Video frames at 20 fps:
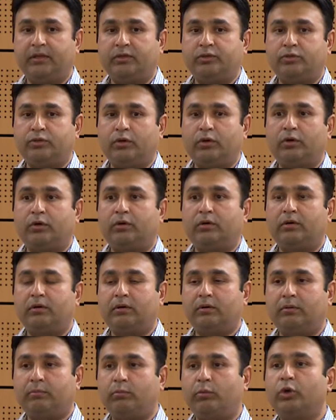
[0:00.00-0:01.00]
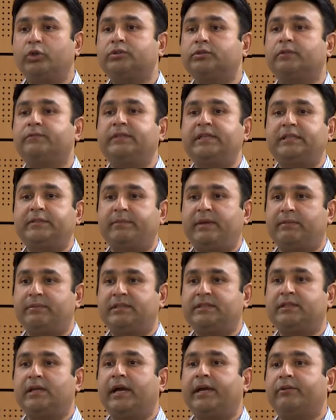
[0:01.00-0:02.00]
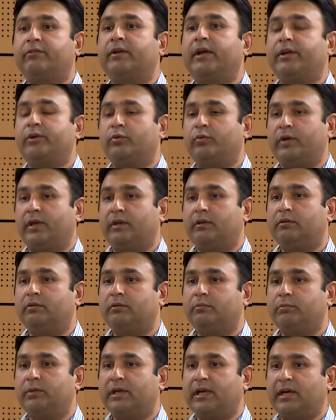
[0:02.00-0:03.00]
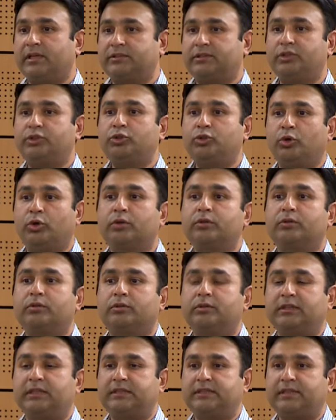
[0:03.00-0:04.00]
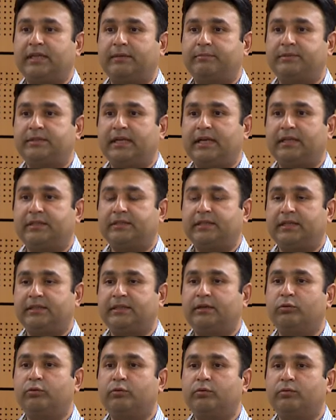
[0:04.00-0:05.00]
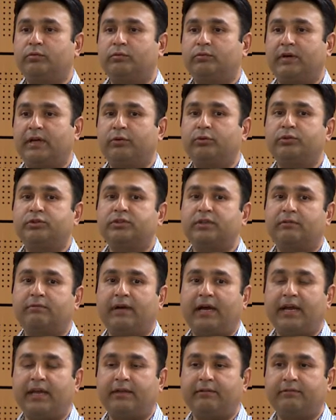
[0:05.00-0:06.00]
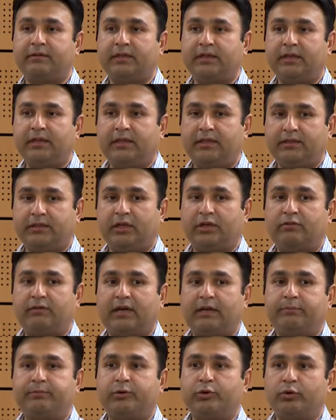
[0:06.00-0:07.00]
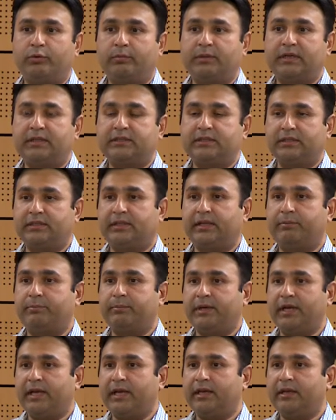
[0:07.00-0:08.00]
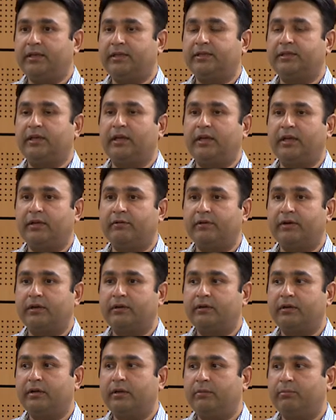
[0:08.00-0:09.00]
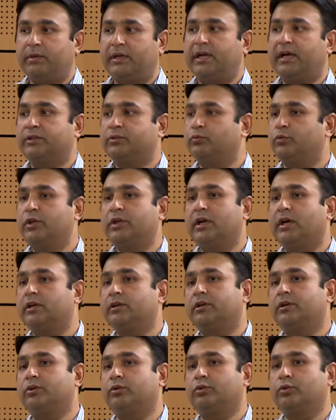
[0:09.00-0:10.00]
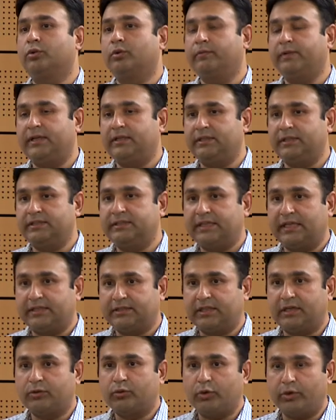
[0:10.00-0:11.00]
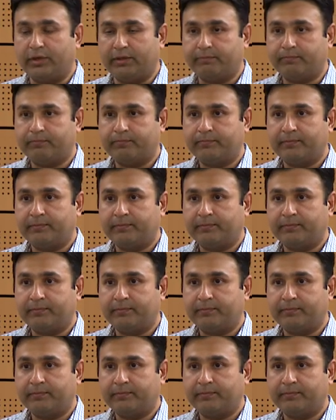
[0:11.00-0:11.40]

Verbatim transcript: so most of these babies died right away because they choked on these stem cells. And the who, one who survived, they developed tumors in their brain, in their liver, because we can't control where these cells are going.